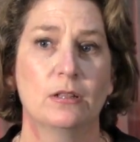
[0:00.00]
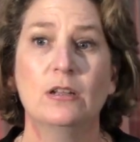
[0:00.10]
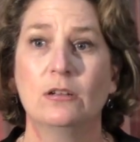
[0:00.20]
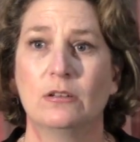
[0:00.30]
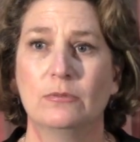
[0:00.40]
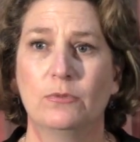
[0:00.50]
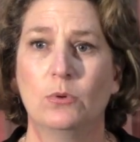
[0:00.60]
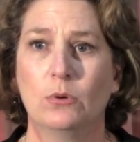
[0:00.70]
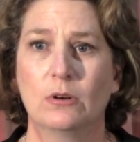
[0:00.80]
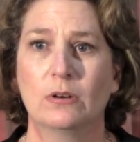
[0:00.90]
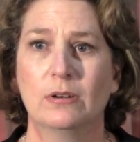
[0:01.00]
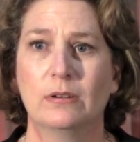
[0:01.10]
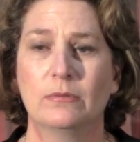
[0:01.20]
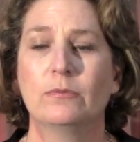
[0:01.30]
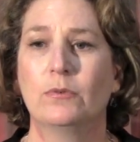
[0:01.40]
clinical, for
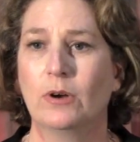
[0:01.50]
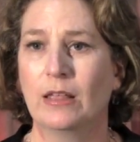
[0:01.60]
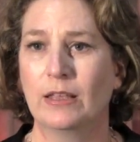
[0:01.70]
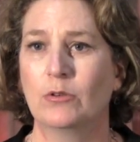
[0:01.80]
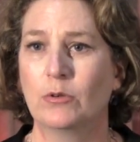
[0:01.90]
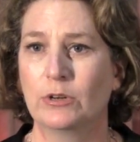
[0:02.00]
healthcare